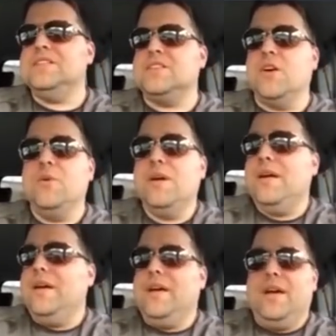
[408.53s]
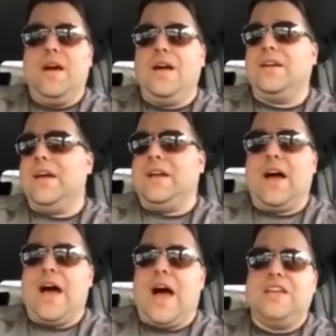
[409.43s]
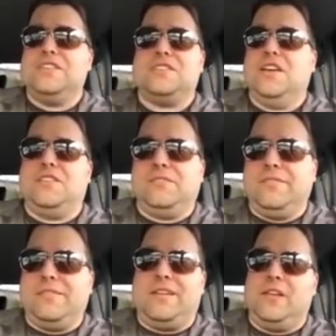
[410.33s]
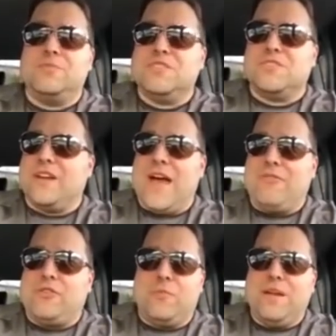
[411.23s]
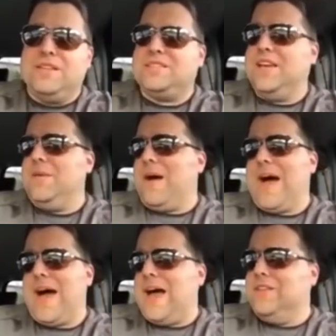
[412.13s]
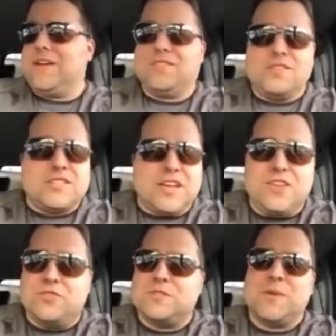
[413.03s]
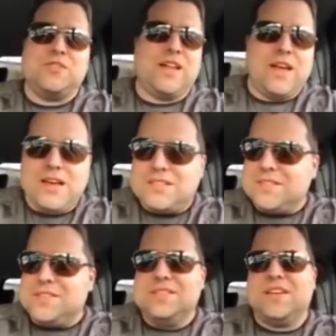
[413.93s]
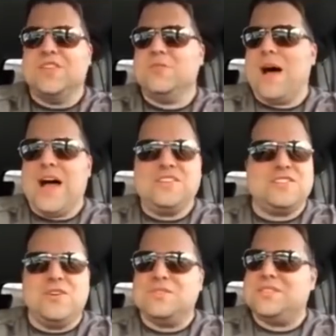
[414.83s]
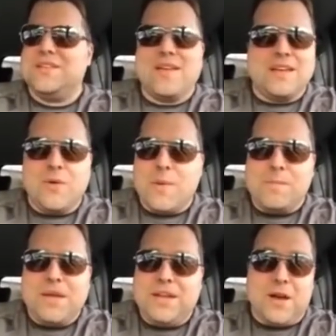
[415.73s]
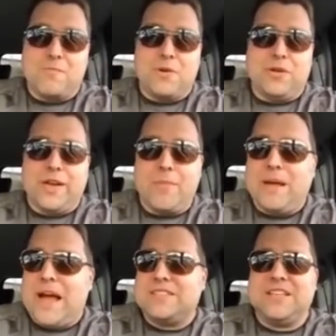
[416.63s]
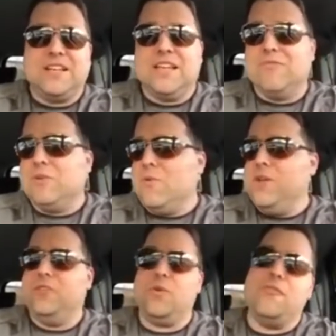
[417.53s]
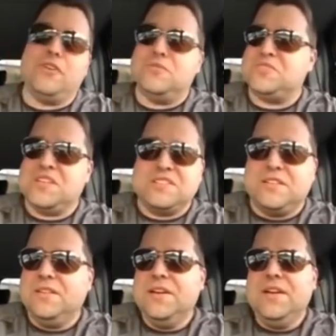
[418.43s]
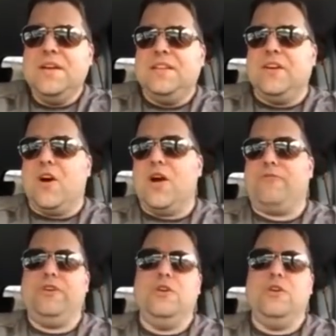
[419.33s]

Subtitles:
So, again, I just think Clemson's going to have a tremendous team. I look at their schedule, especially that ACC schedule. I just don't see anyone beating them, really. I mean, I see an 11-1, 12-0 season. There are a